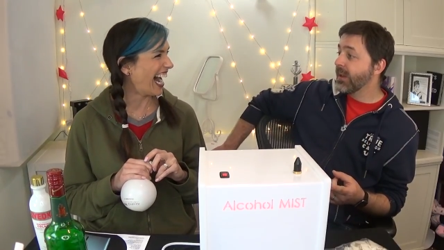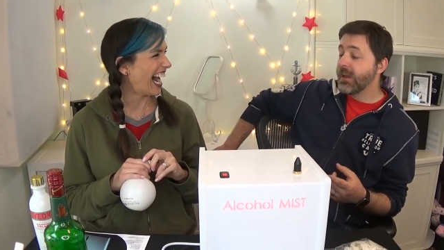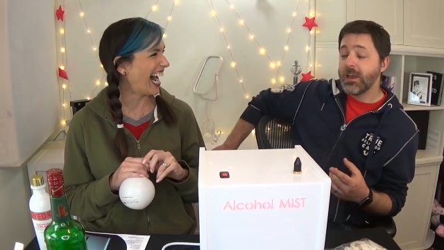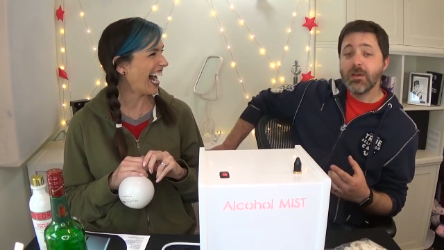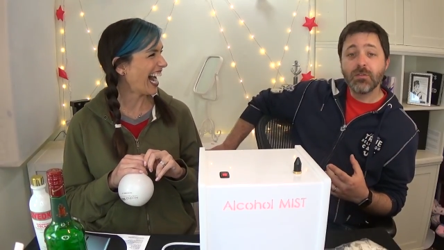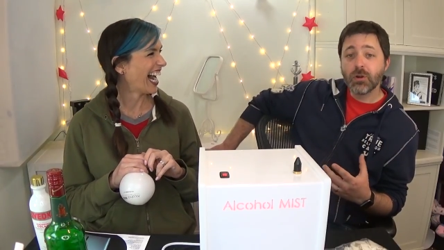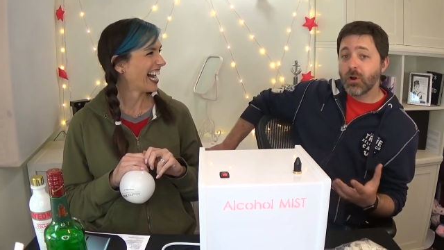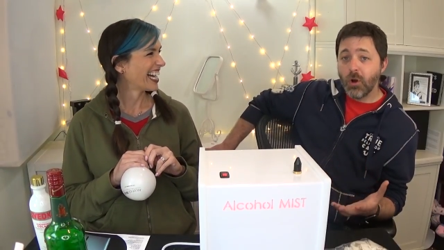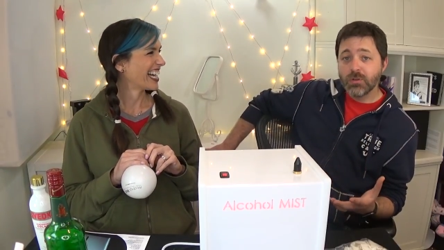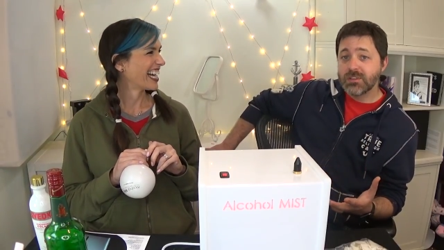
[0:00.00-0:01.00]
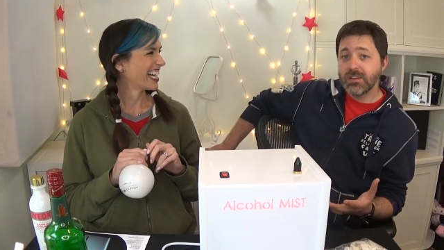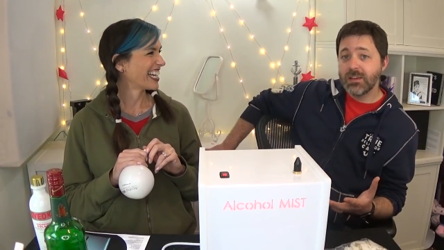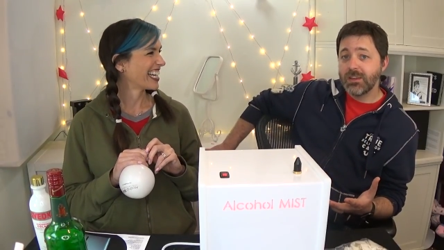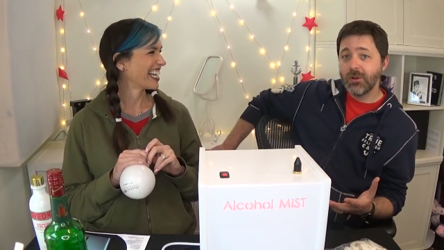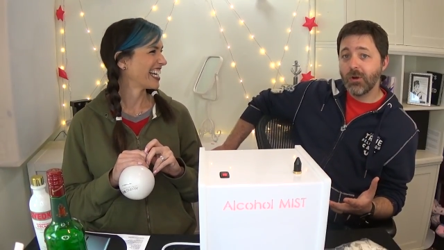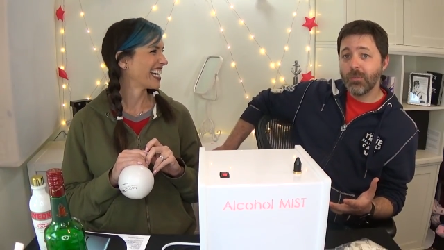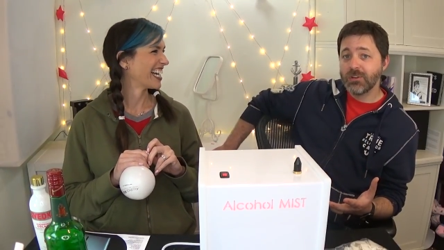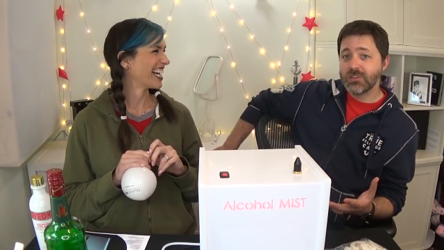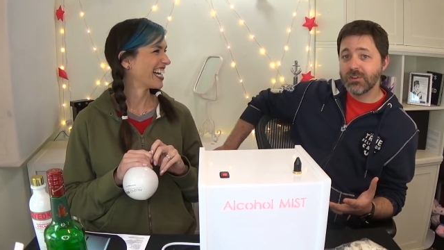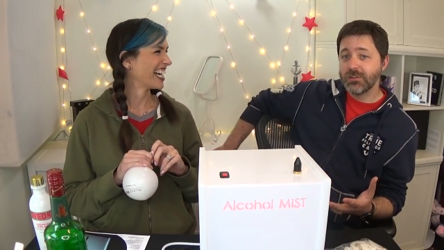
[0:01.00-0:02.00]
Speaker 1: if you're hosting, you know, a
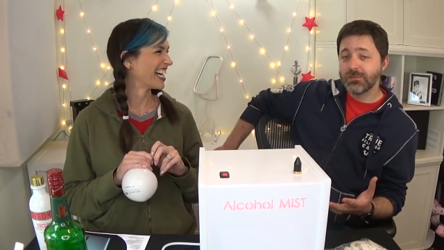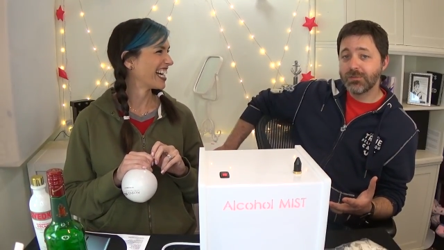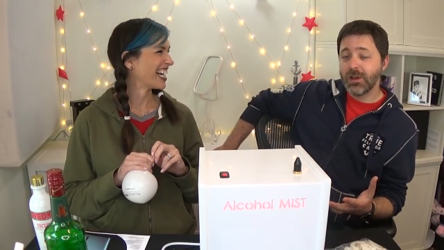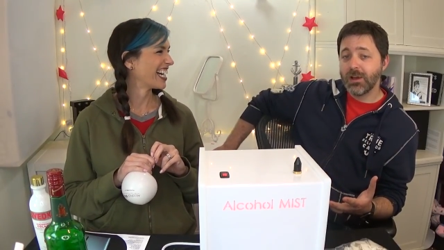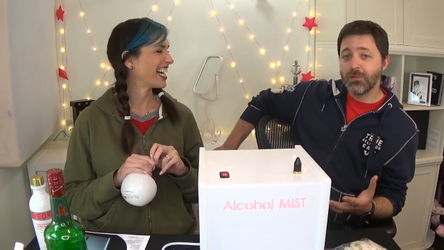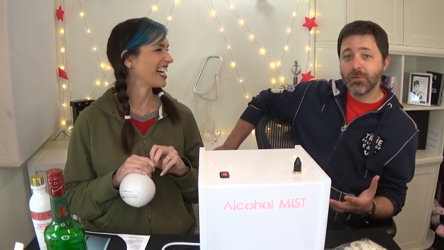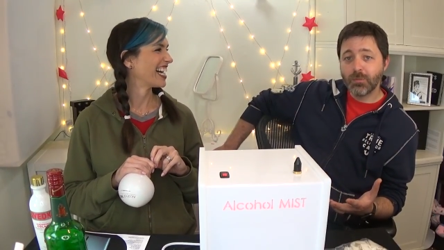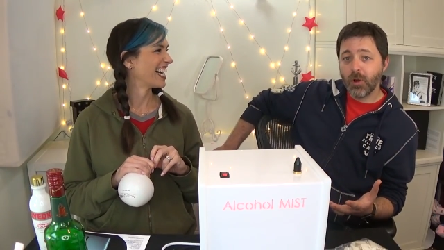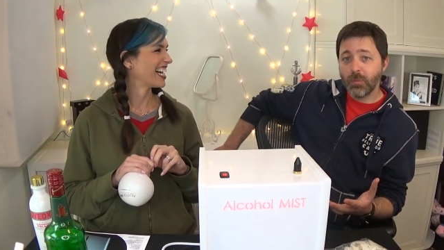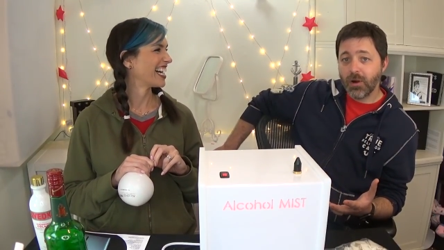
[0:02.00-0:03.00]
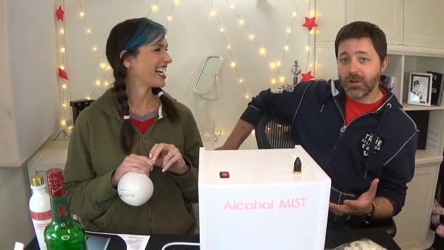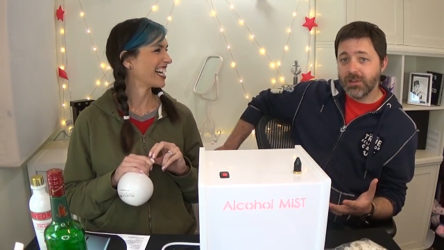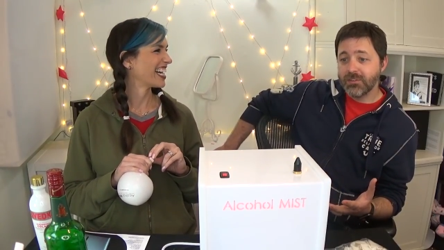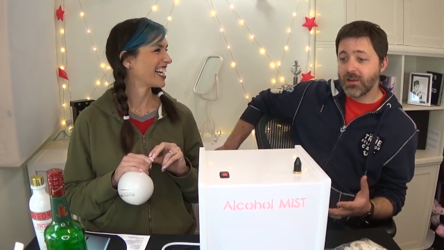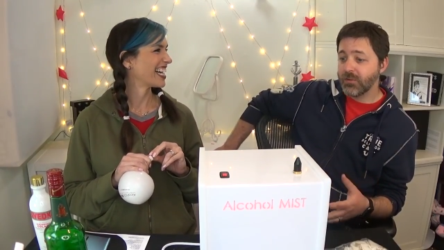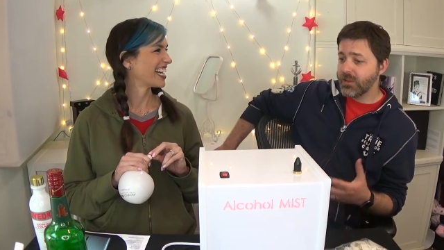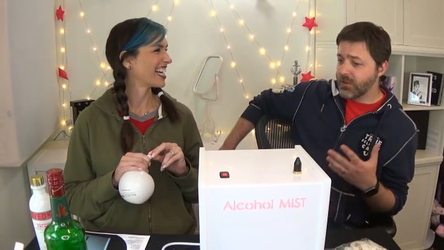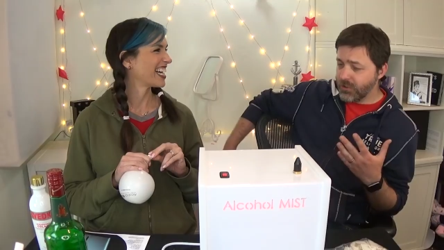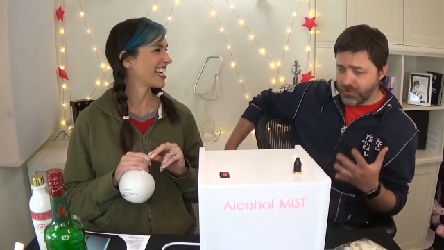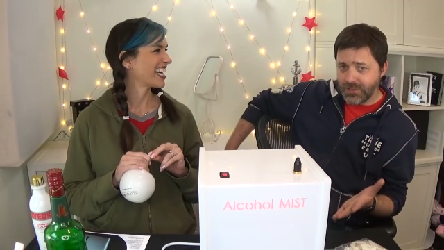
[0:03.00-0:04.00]
bunch of uh, football parties every year,
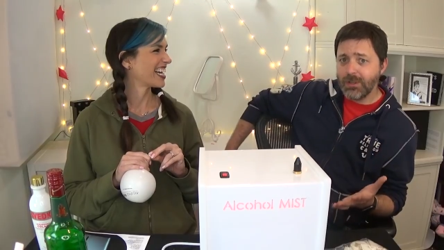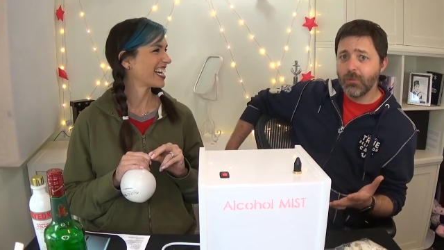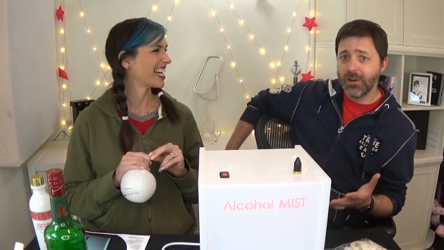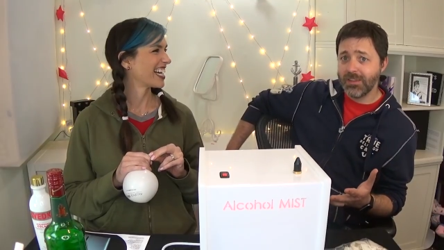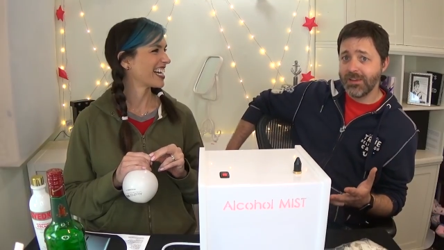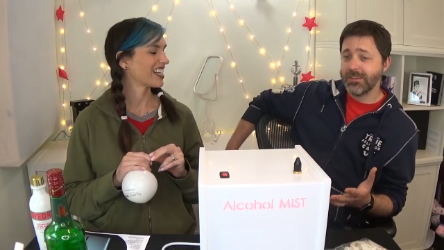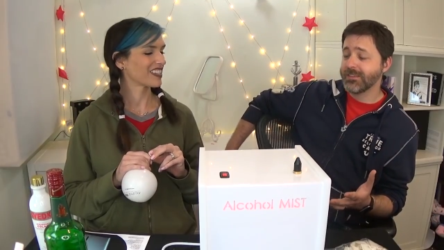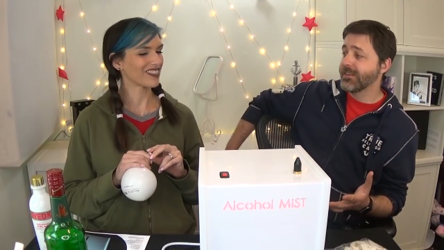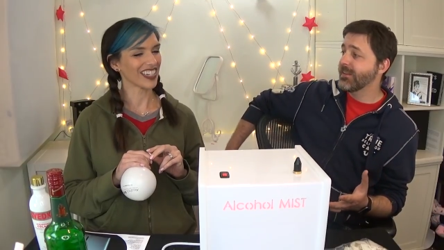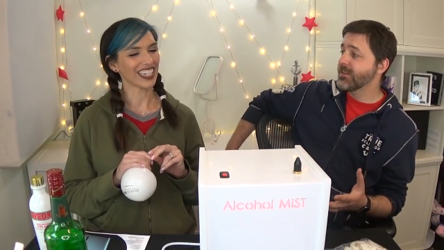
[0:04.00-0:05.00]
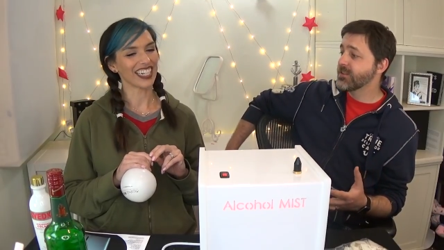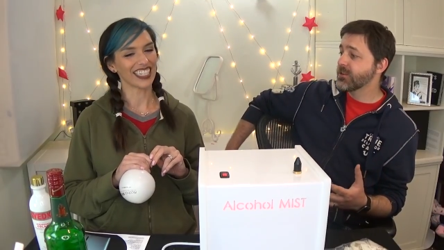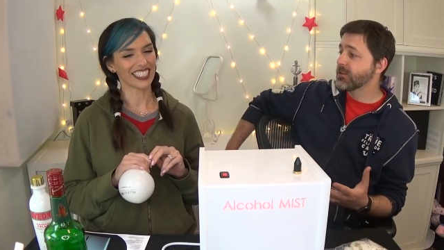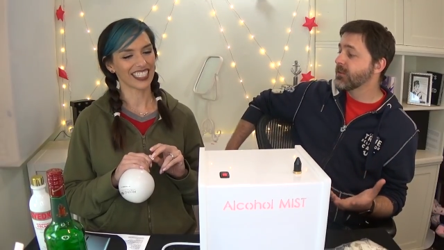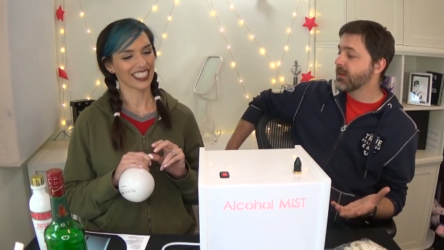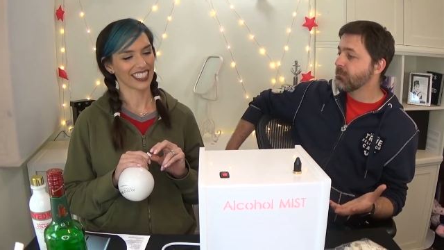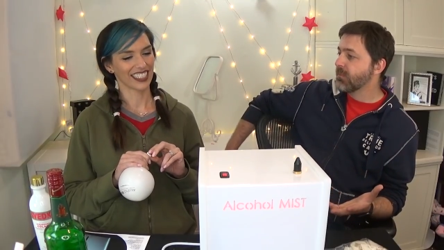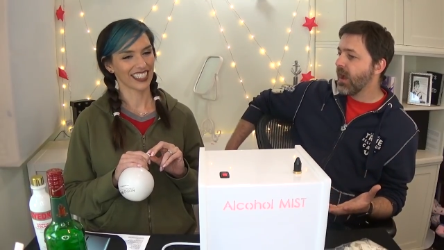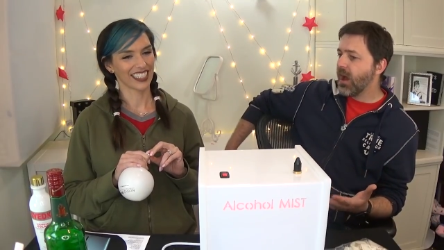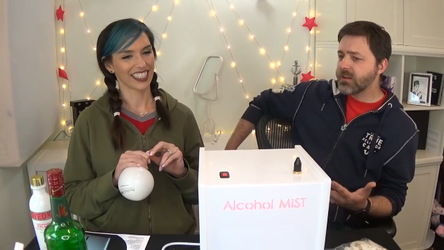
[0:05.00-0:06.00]
you need one of these. Oh these gosh. are
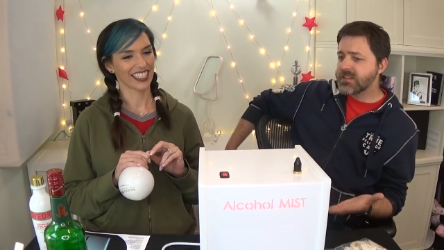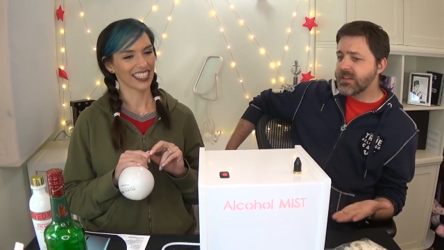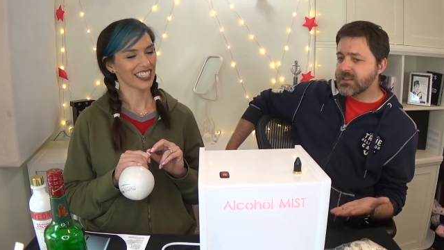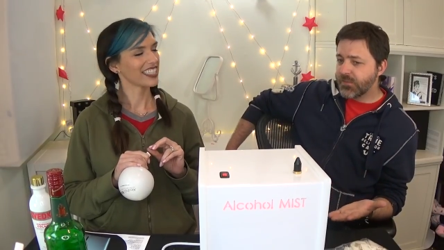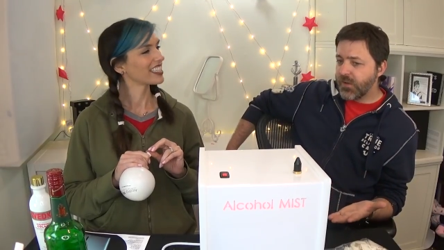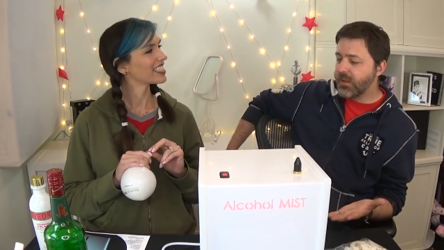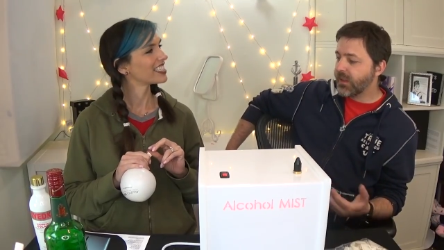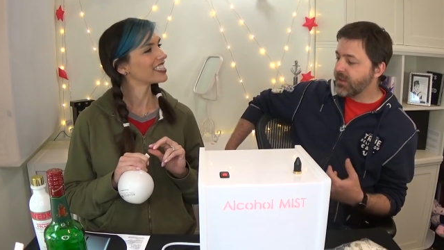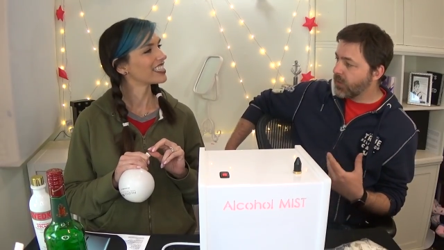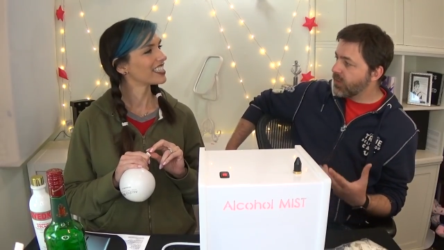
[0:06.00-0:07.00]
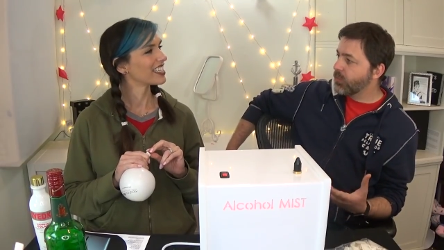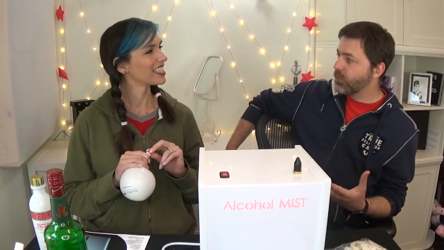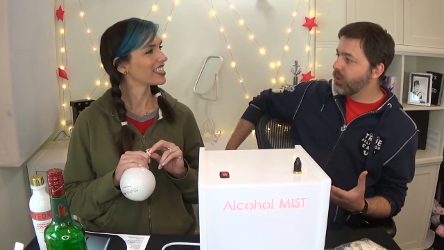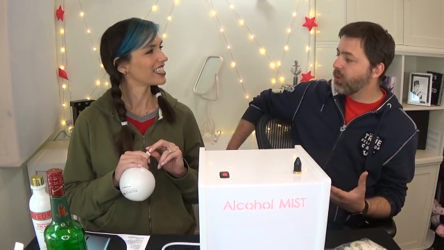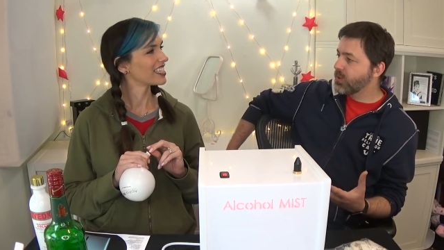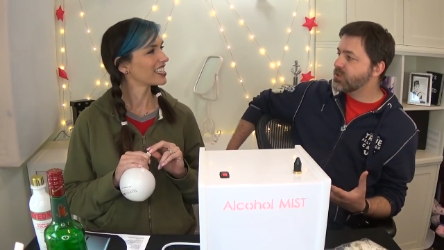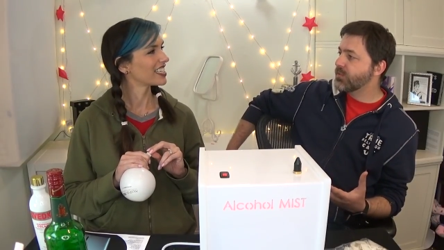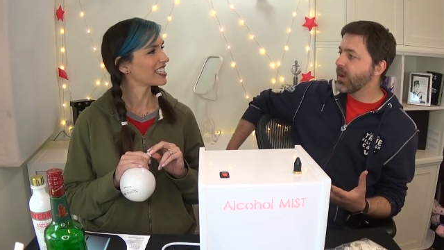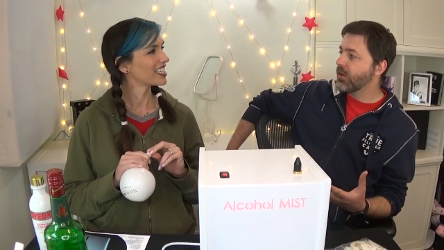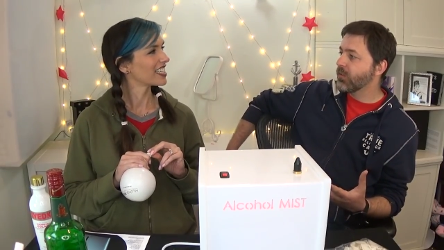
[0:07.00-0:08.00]
honestly, it's fun. Like now that you know, once you've
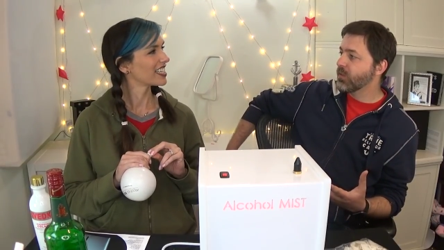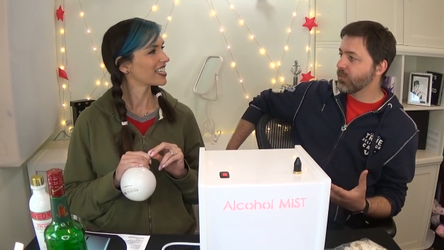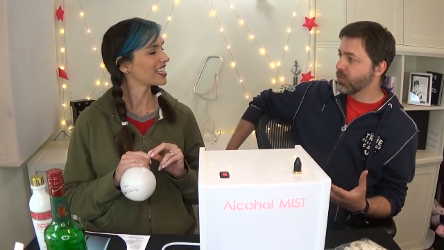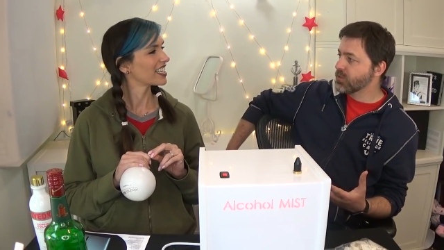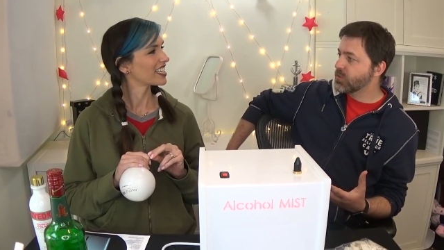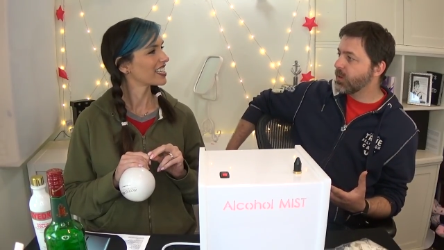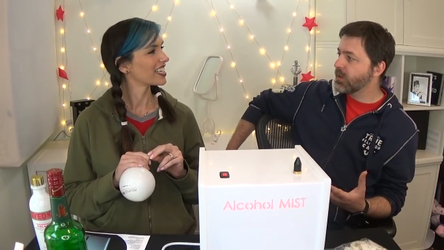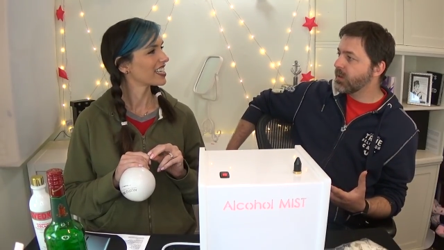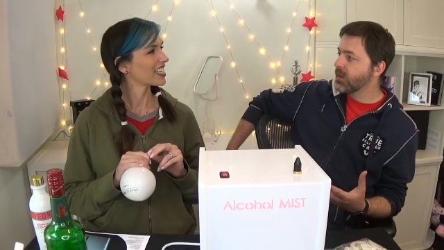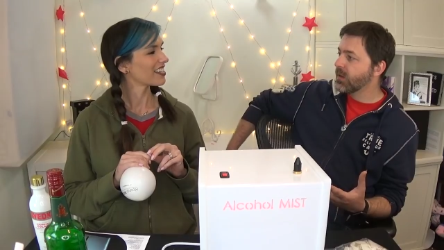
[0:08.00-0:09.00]
gotten over the first one,